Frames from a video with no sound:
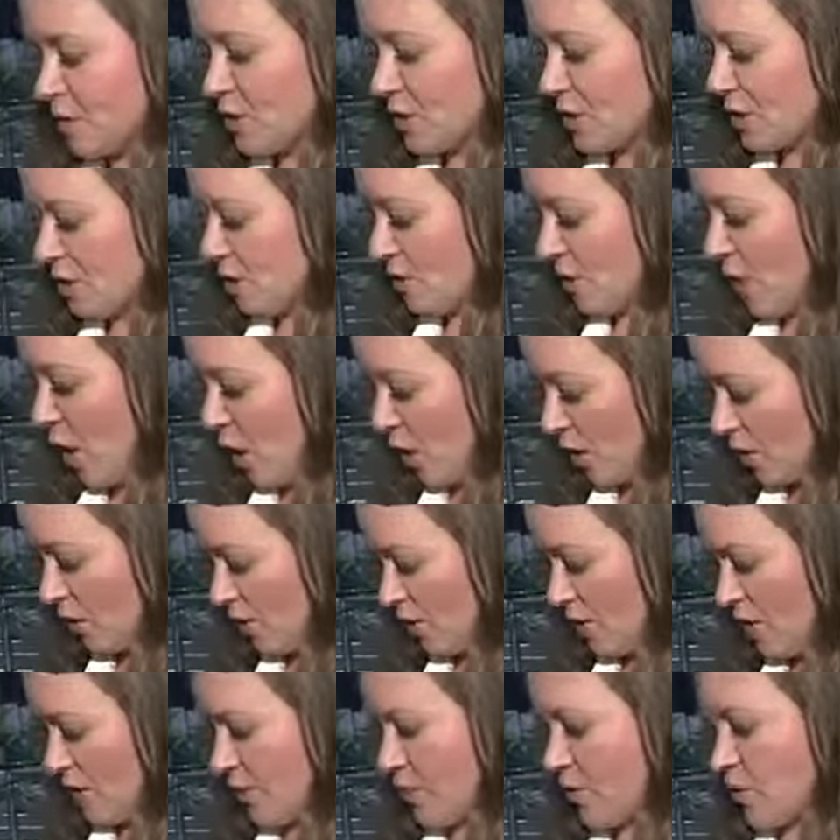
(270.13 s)
just all
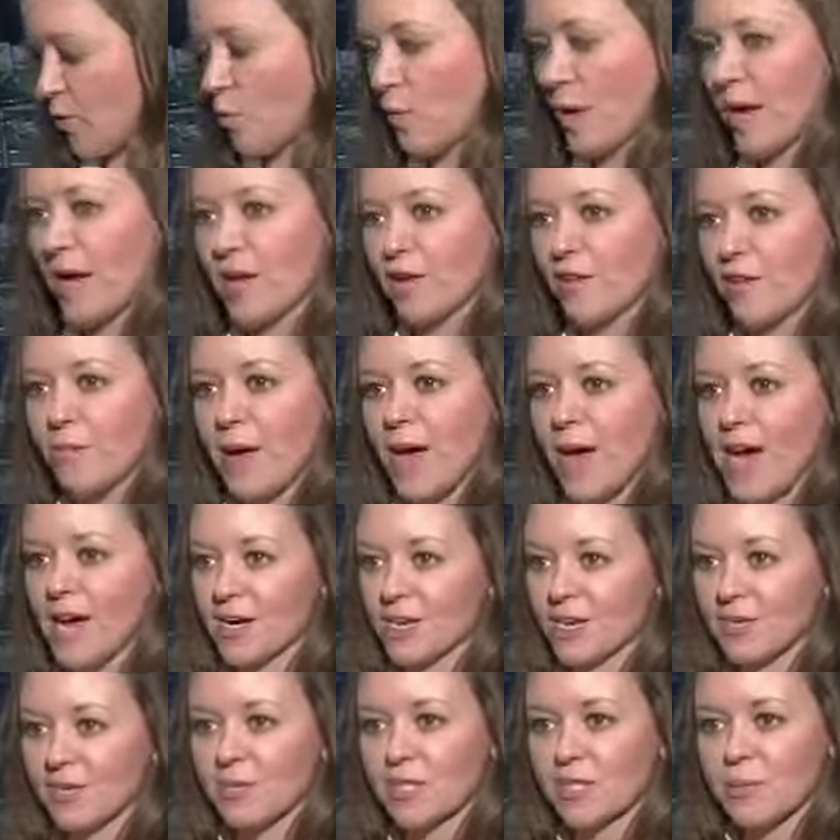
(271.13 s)
of the different wave
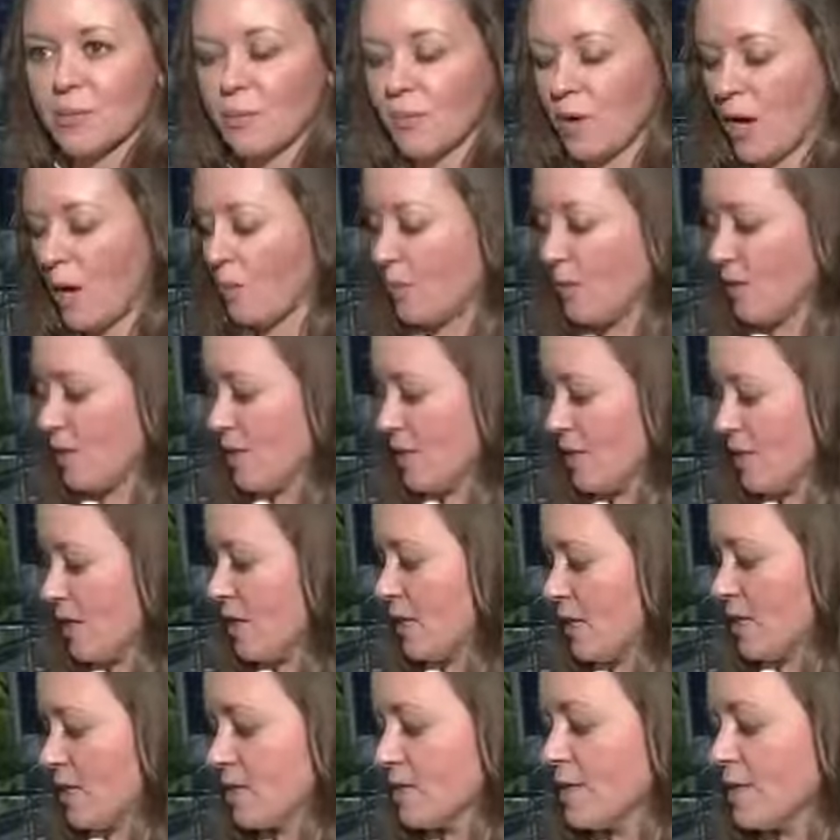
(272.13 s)
patterns and bubbles
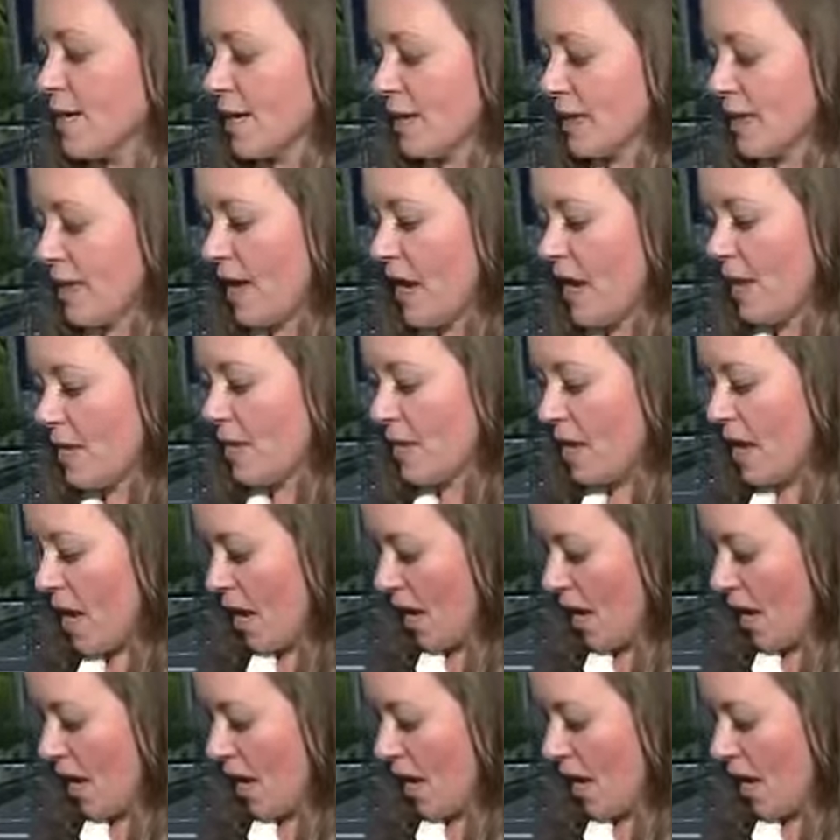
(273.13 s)
and things like that.